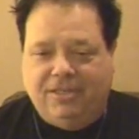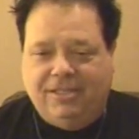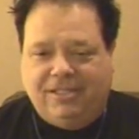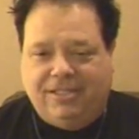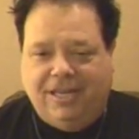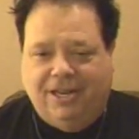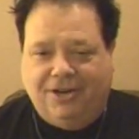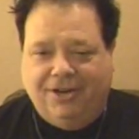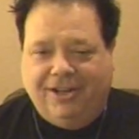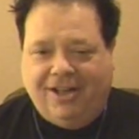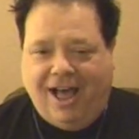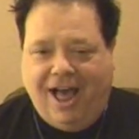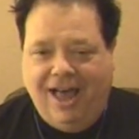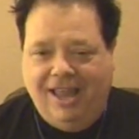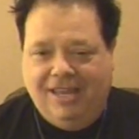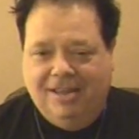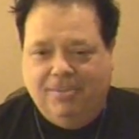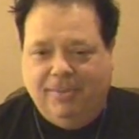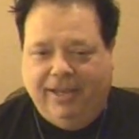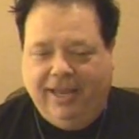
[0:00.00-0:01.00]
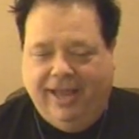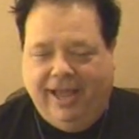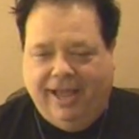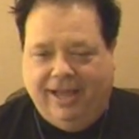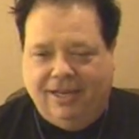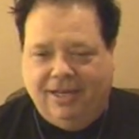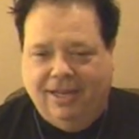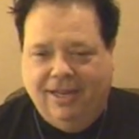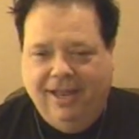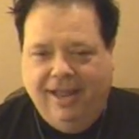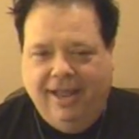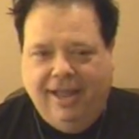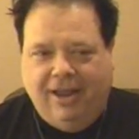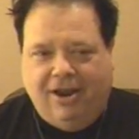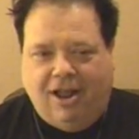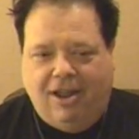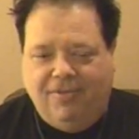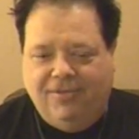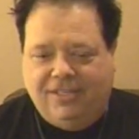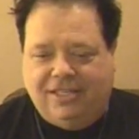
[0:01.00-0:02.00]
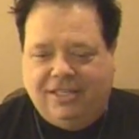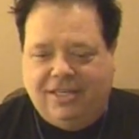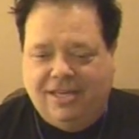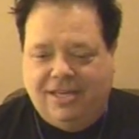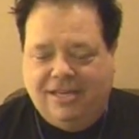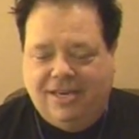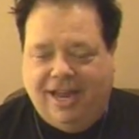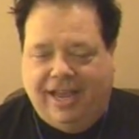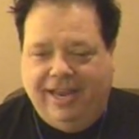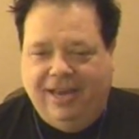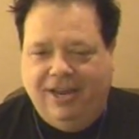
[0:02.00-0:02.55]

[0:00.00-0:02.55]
center column again. And all of a sudden I